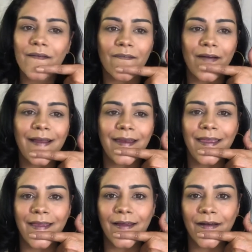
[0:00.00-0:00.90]
right
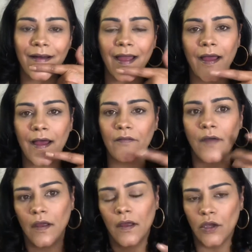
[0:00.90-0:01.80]
here I have
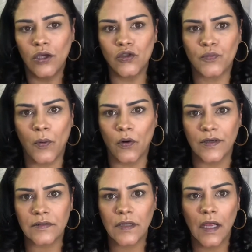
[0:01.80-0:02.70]
huge
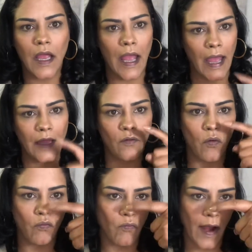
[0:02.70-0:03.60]
pores, and
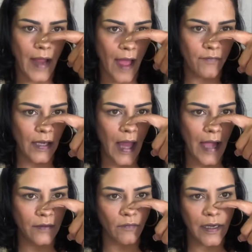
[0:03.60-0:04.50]
I have a
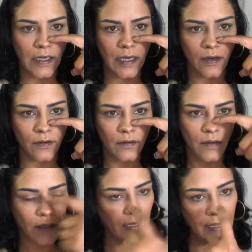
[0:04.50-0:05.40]
line right here.
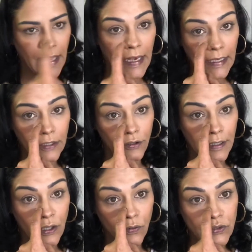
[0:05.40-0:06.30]
Like, it
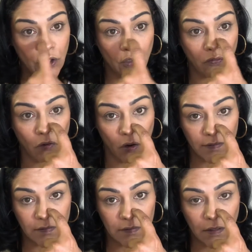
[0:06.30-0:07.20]
literally goes
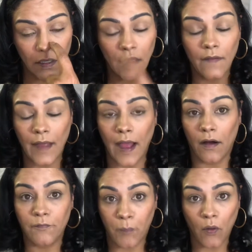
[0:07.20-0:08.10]
across
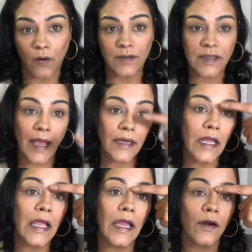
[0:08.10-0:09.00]
of pores, and
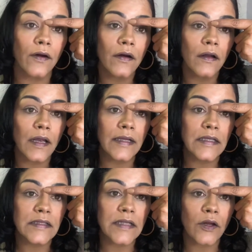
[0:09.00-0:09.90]
here, like
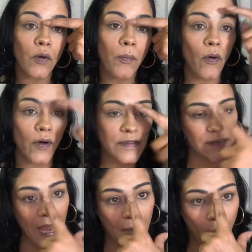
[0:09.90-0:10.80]
these little pores,
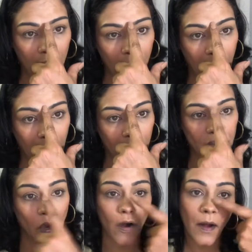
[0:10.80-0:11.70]
not where the hairs
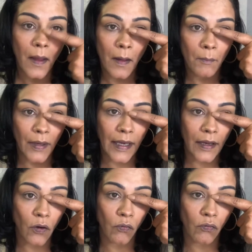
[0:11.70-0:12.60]
are, but
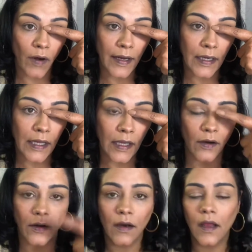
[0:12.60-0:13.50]
like right
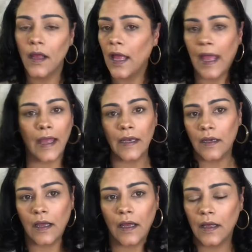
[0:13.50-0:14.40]
here.
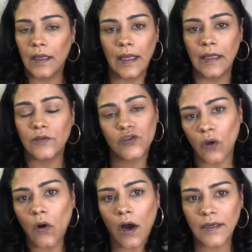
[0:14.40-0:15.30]
And it's
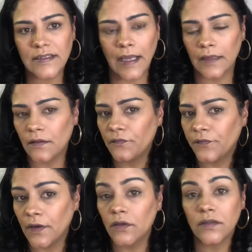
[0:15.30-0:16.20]
so hard to get them
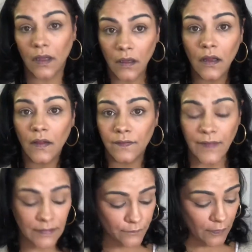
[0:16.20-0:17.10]
filled.
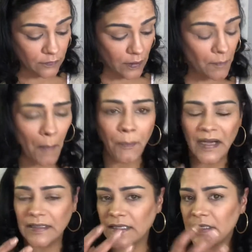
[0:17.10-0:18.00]
This filled them, but
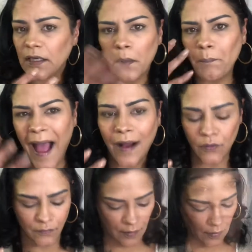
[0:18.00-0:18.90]
it doesn't look
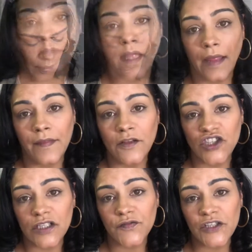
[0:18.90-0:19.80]
powdery. And then
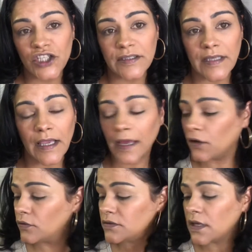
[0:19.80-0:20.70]
just for shits and
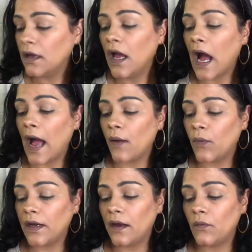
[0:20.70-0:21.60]
giggles, I
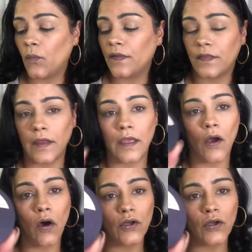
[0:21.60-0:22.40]
went in with the